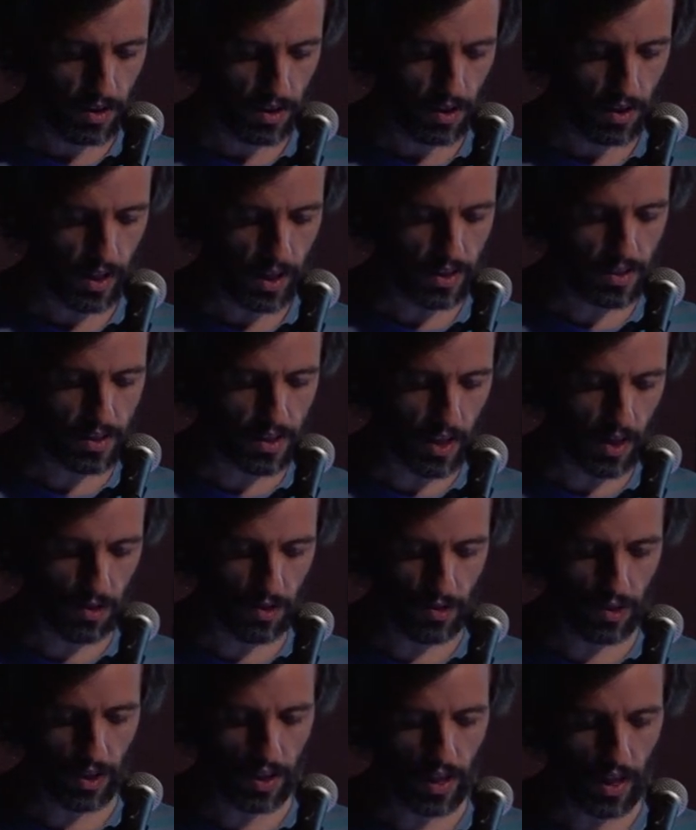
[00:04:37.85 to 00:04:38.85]
He lies down
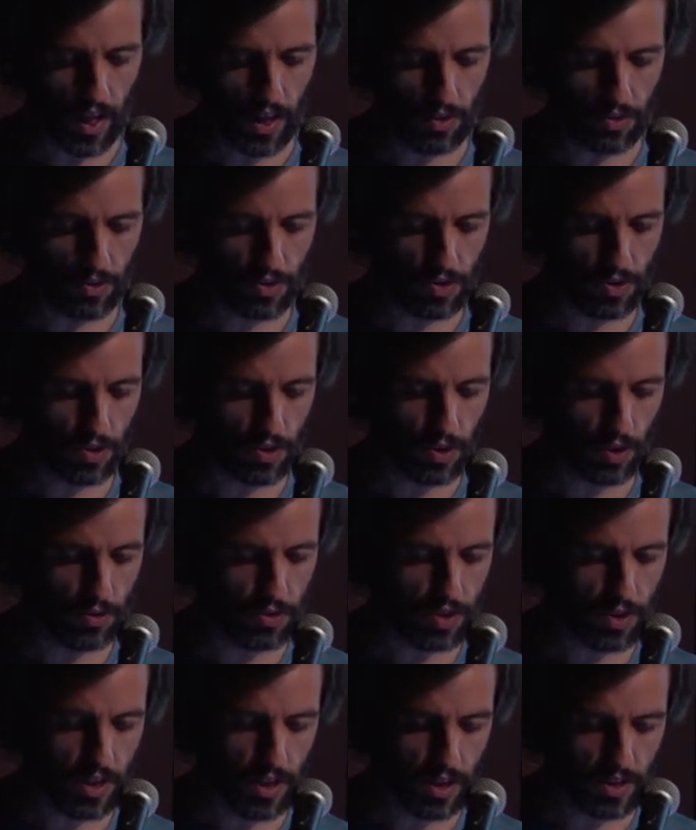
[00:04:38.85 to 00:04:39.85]
on the couch,
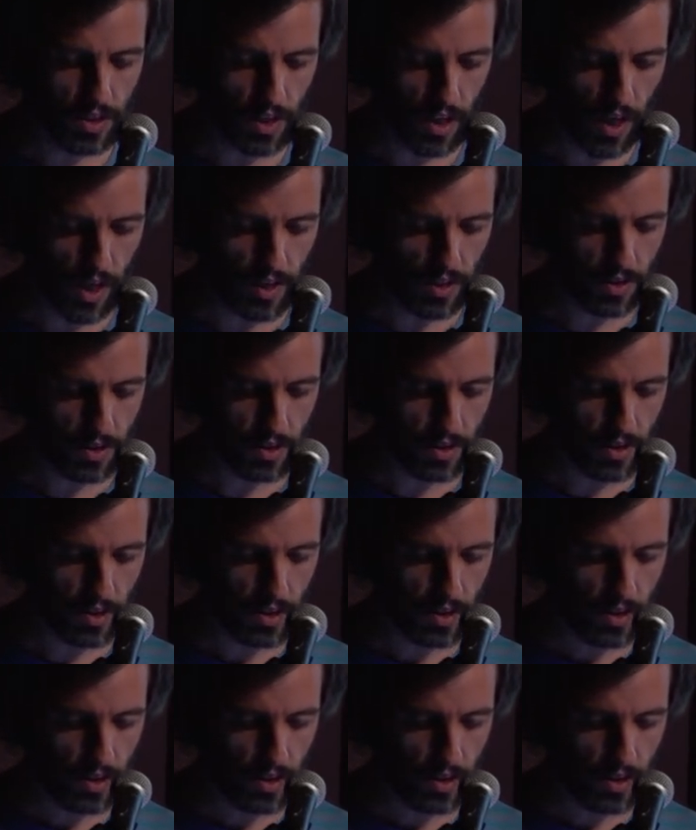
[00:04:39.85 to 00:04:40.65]
closes his eyes.